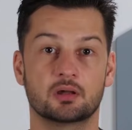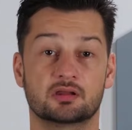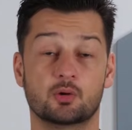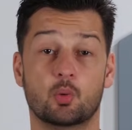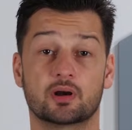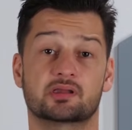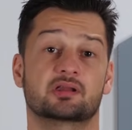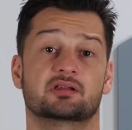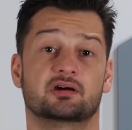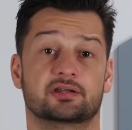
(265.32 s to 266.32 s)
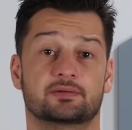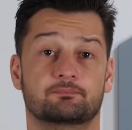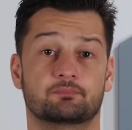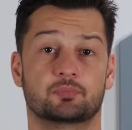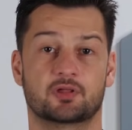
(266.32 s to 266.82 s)
So what is a site?
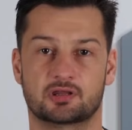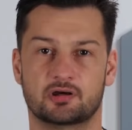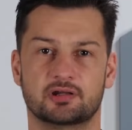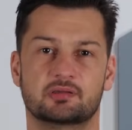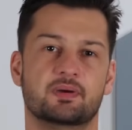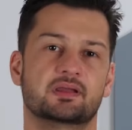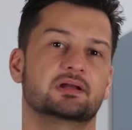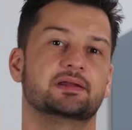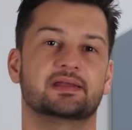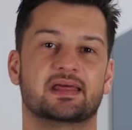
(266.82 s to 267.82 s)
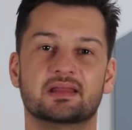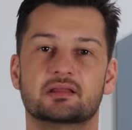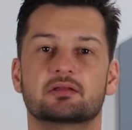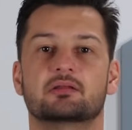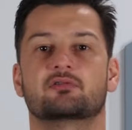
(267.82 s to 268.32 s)
A site is basically an
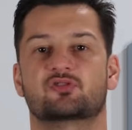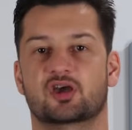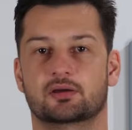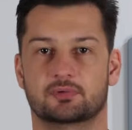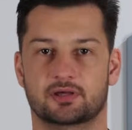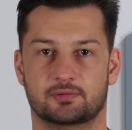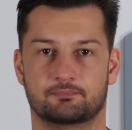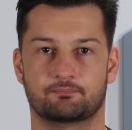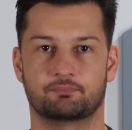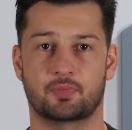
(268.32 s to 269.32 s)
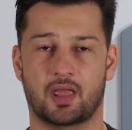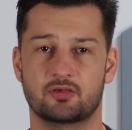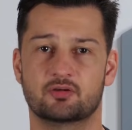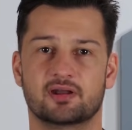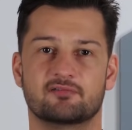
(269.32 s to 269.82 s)
instance of CheckMK. And
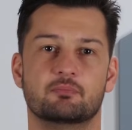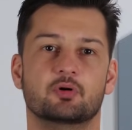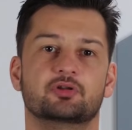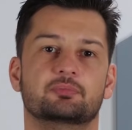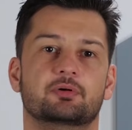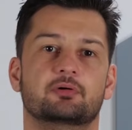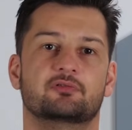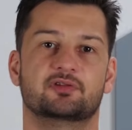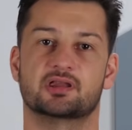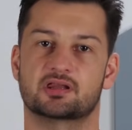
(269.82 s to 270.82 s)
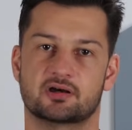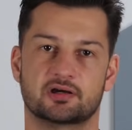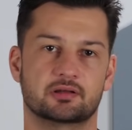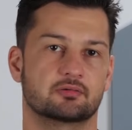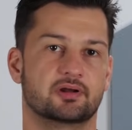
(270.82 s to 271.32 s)
you can have multiple of these
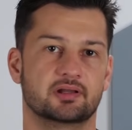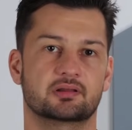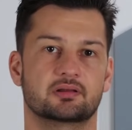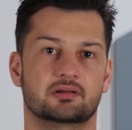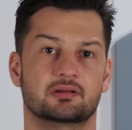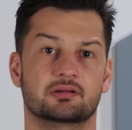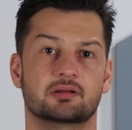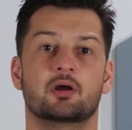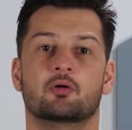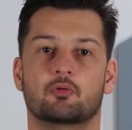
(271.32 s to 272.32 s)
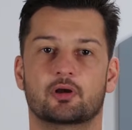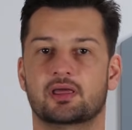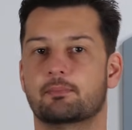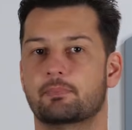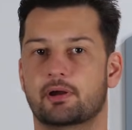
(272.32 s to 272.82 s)
sites or instances running
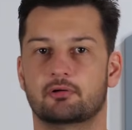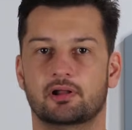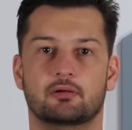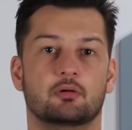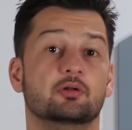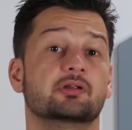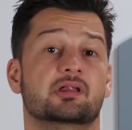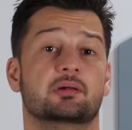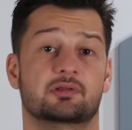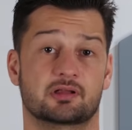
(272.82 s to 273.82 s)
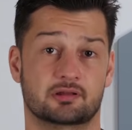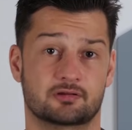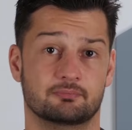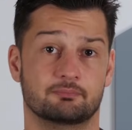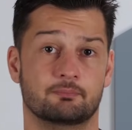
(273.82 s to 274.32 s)
in parallel on the same
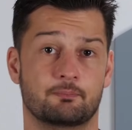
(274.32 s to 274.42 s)
system.